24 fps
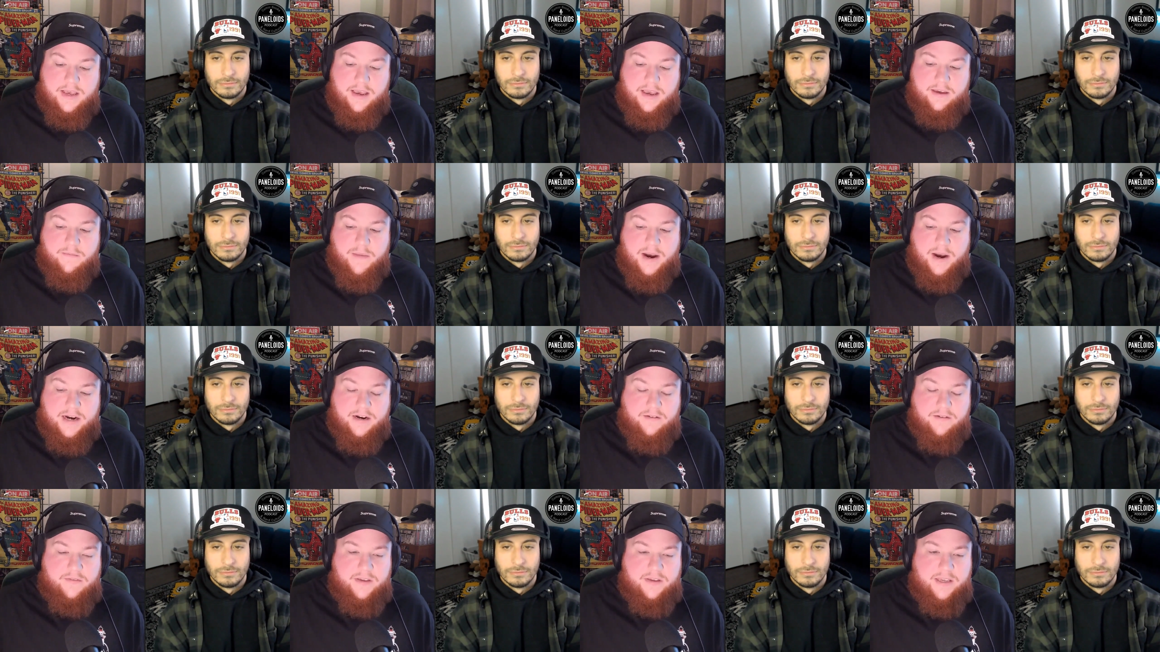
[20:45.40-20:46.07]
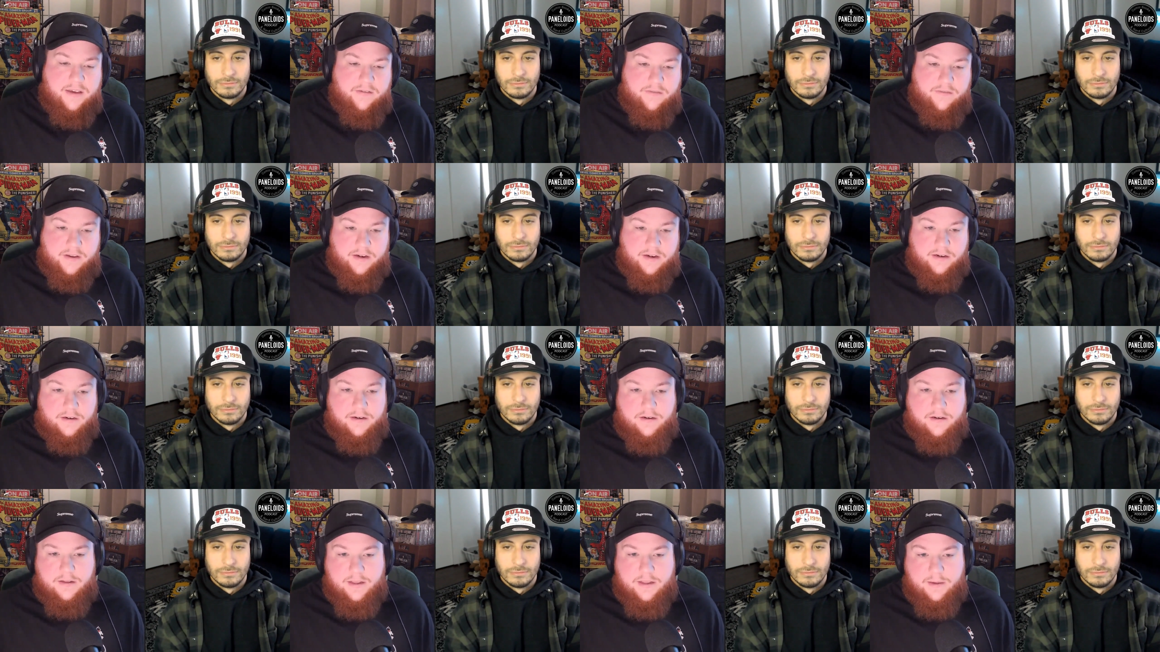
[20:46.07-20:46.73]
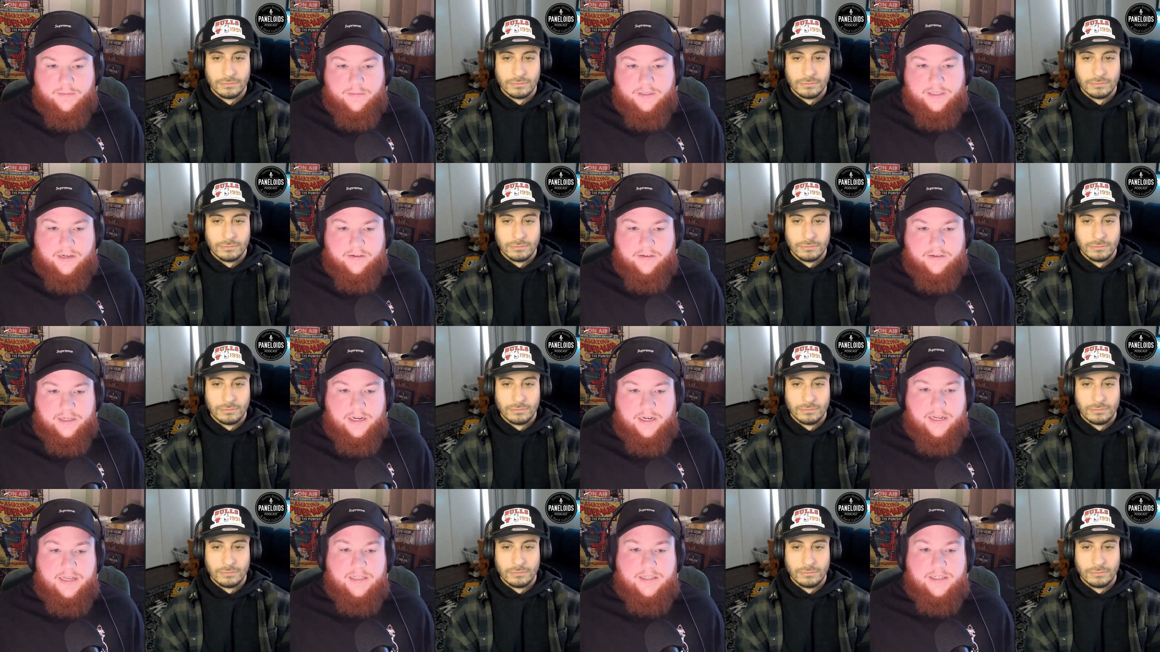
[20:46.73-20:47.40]
Speaker 1: they might have given themselves
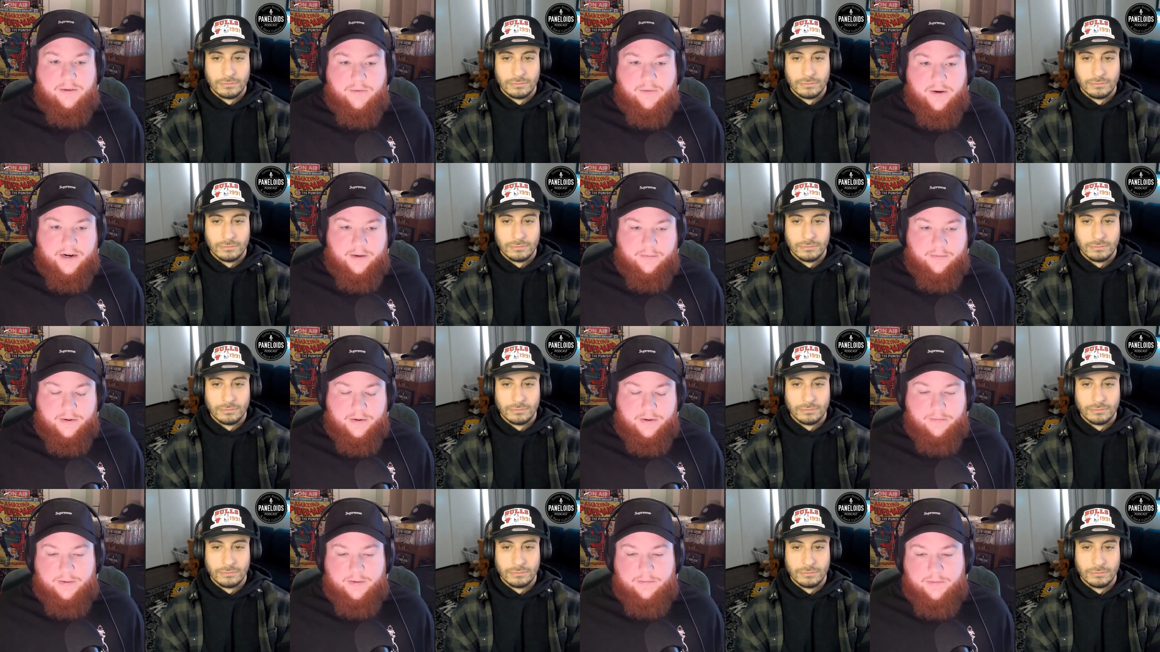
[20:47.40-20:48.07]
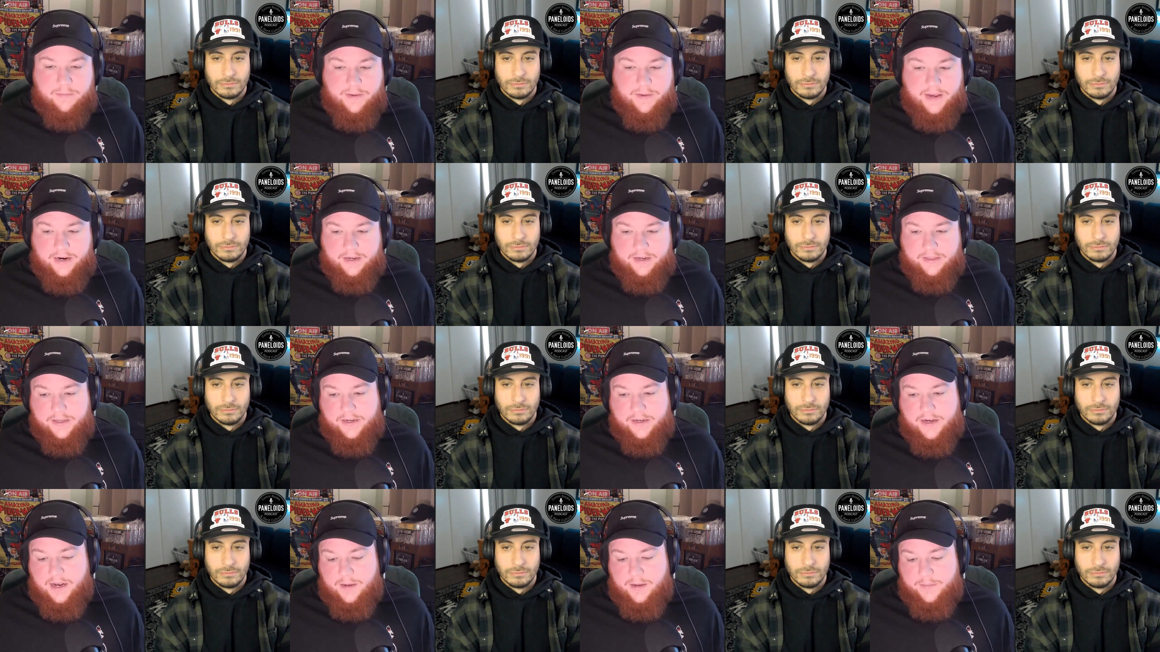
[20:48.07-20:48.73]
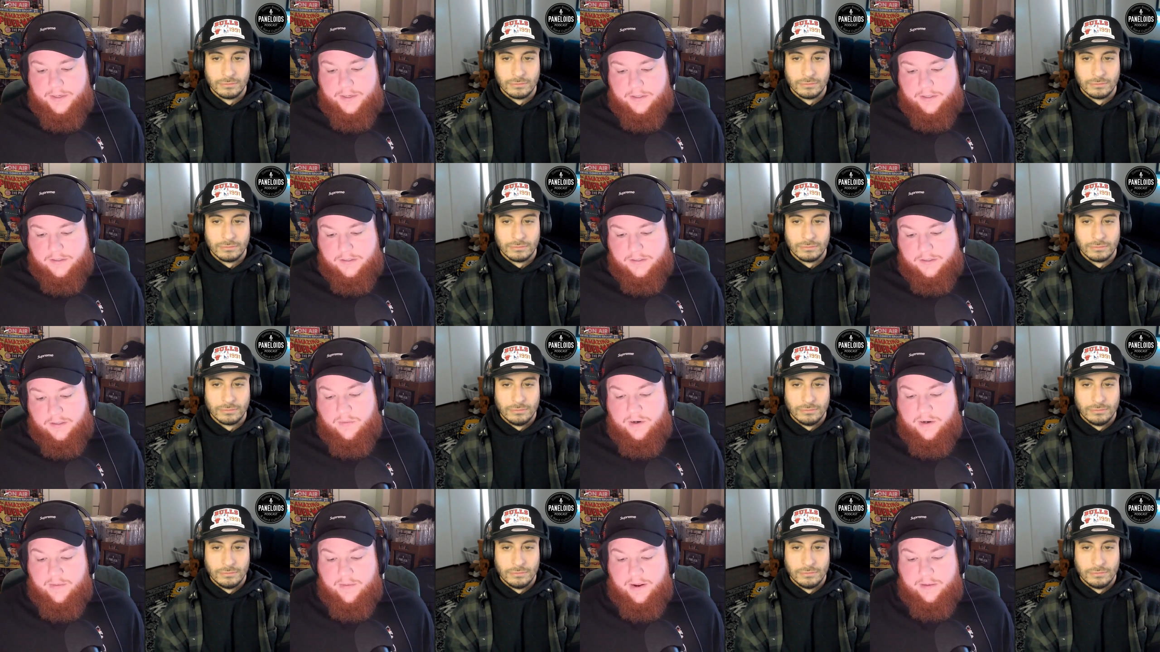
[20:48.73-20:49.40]
an easy way to bring people back in the comics,
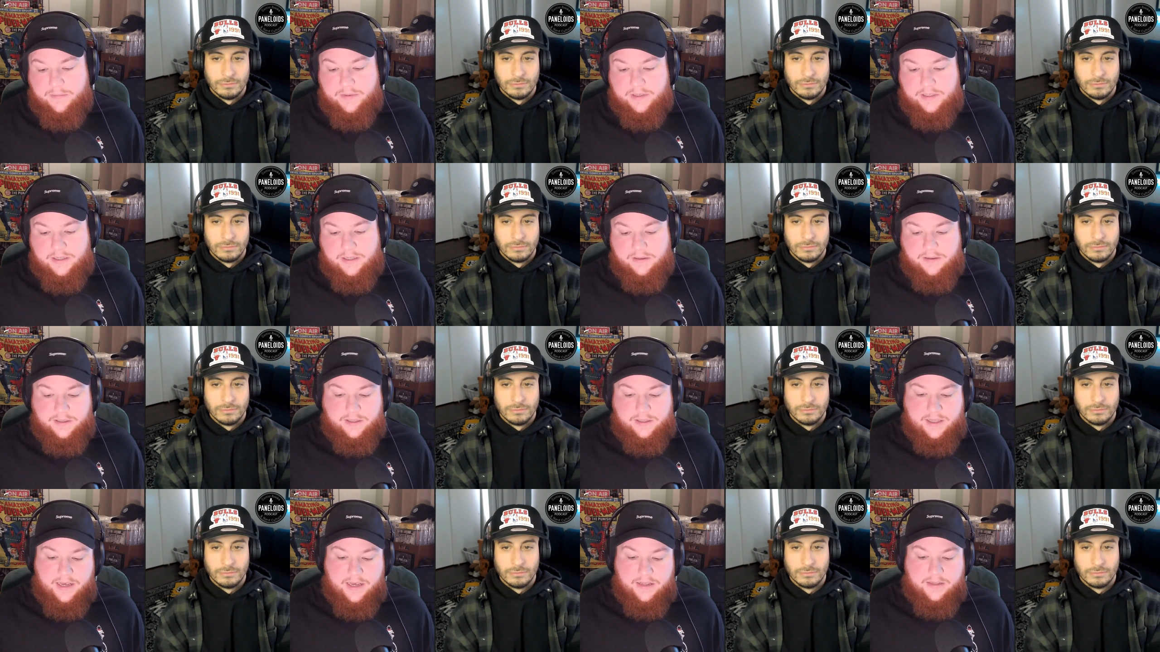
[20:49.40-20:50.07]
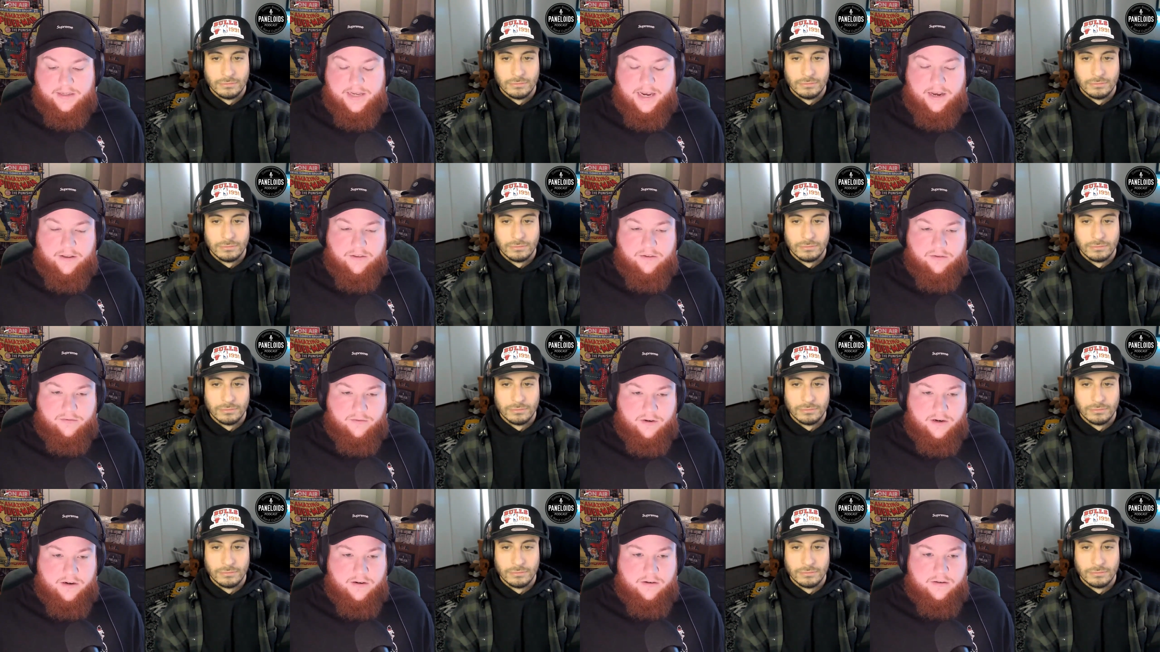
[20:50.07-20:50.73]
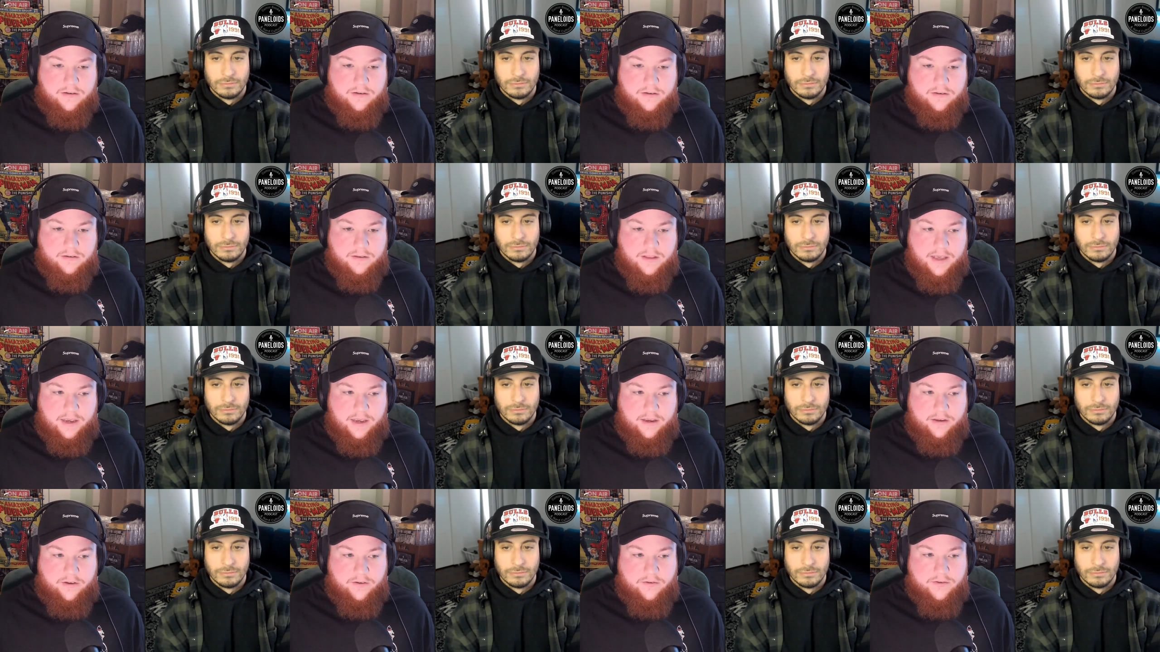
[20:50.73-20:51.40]
but it might be something that down the road
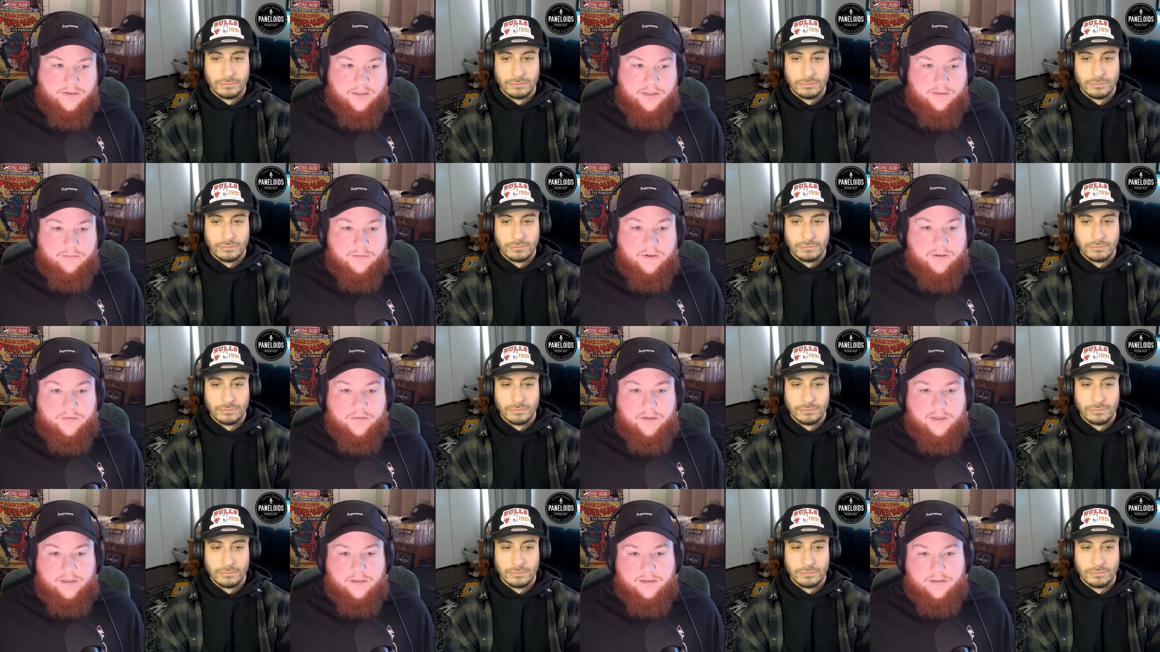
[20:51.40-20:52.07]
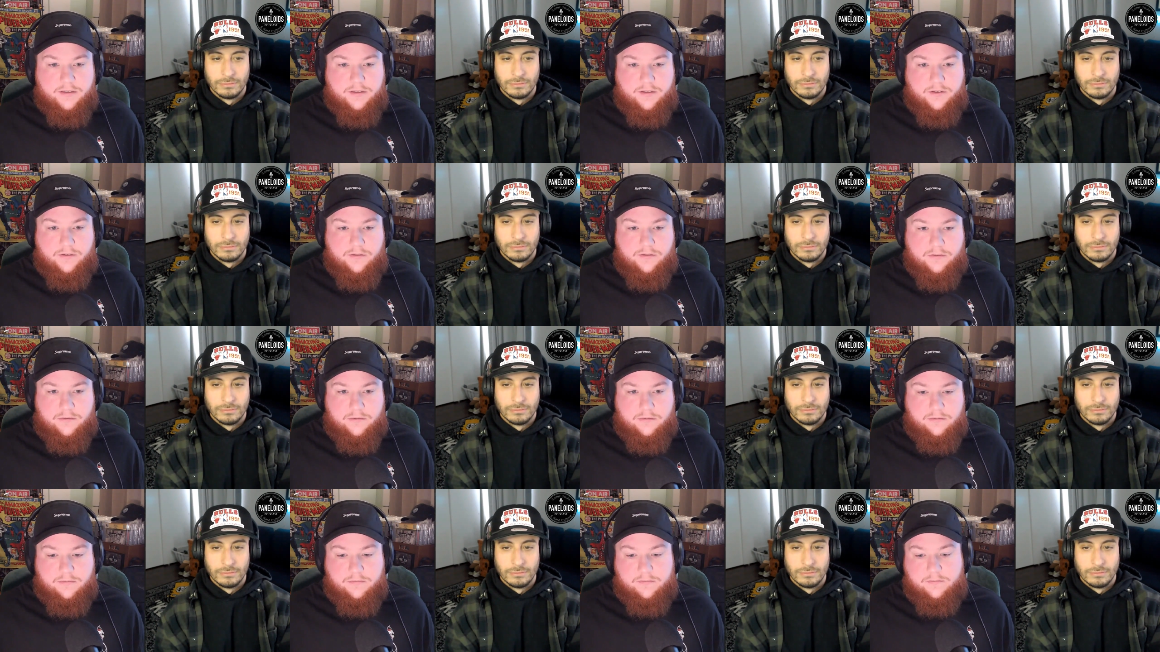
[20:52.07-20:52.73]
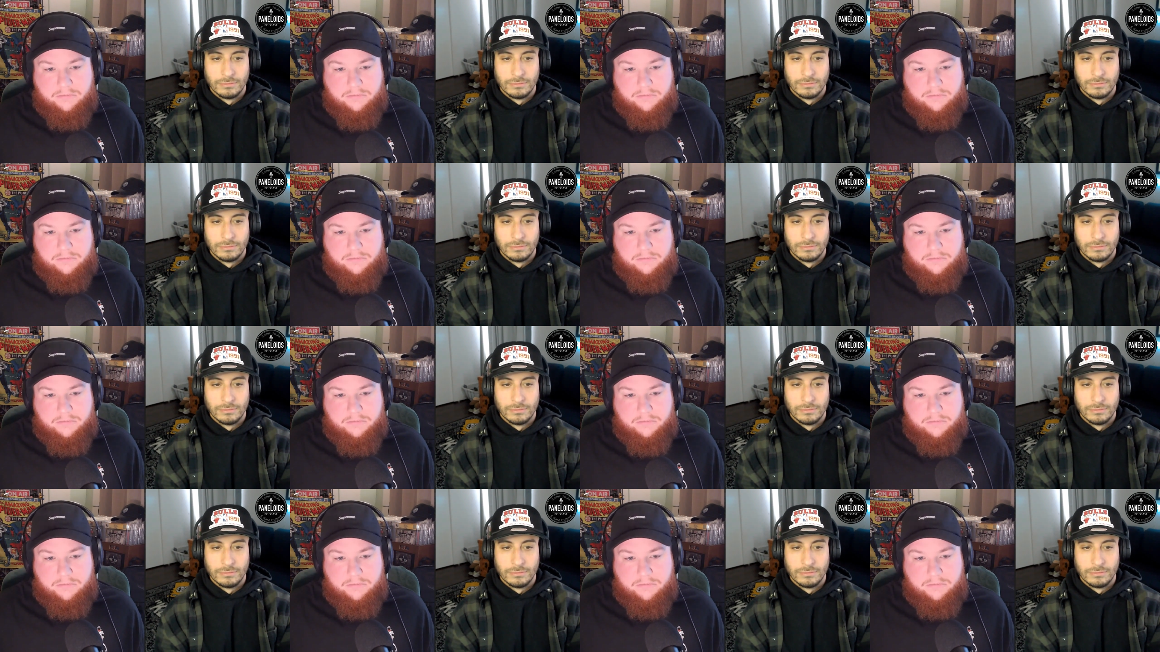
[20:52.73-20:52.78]
they use in the movie movies to